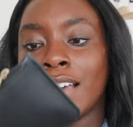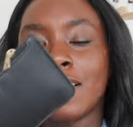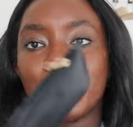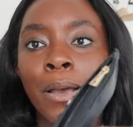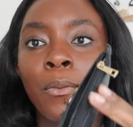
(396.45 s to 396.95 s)

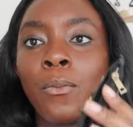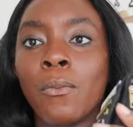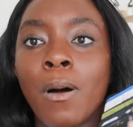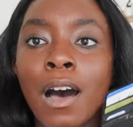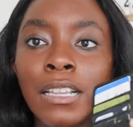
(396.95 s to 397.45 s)
I have my
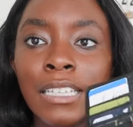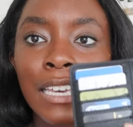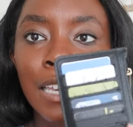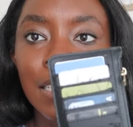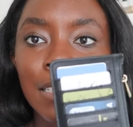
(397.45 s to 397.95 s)

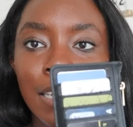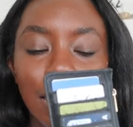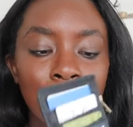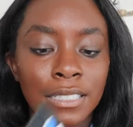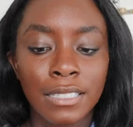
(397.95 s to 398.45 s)
wallet.
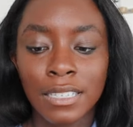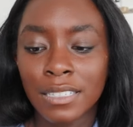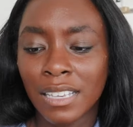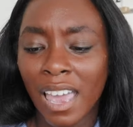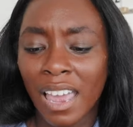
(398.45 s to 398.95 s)
This
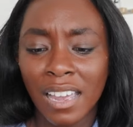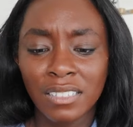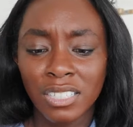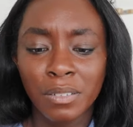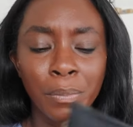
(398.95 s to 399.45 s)
is
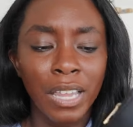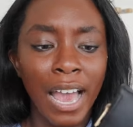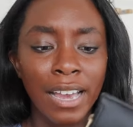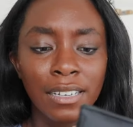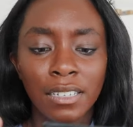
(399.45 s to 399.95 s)
a just
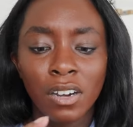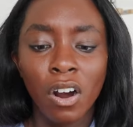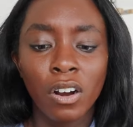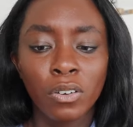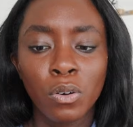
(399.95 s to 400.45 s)
black
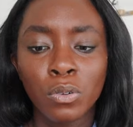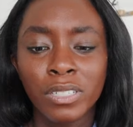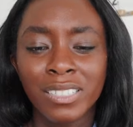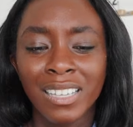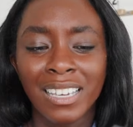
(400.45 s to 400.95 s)
card
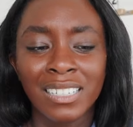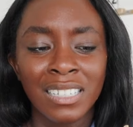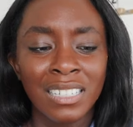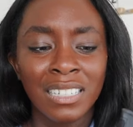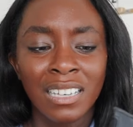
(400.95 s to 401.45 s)
holder, like,
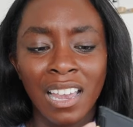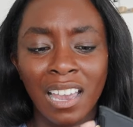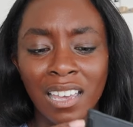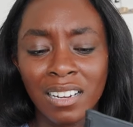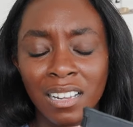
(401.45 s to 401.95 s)

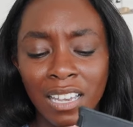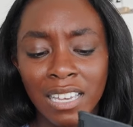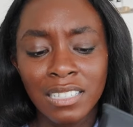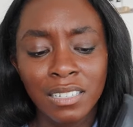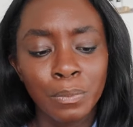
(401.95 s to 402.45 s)
in a
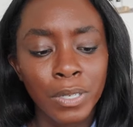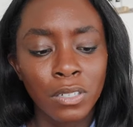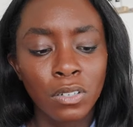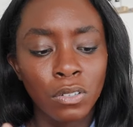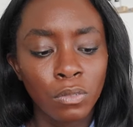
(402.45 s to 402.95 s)
guess a
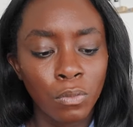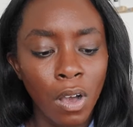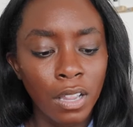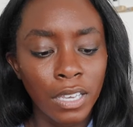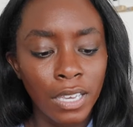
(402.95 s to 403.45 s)
bill
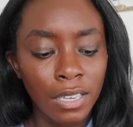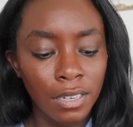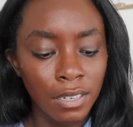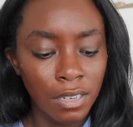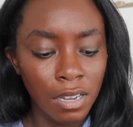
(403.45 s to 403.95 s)

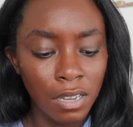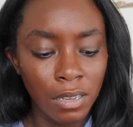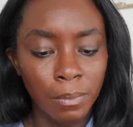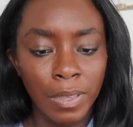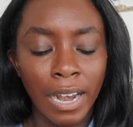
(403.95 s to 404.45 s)
wallet
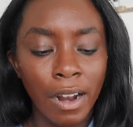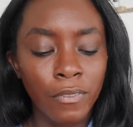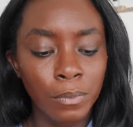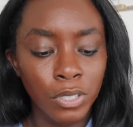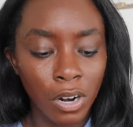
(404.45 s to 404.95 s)
um, that I
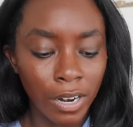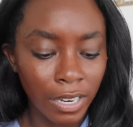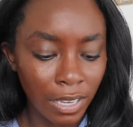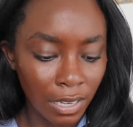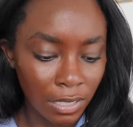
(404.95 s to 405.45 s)
got from Target.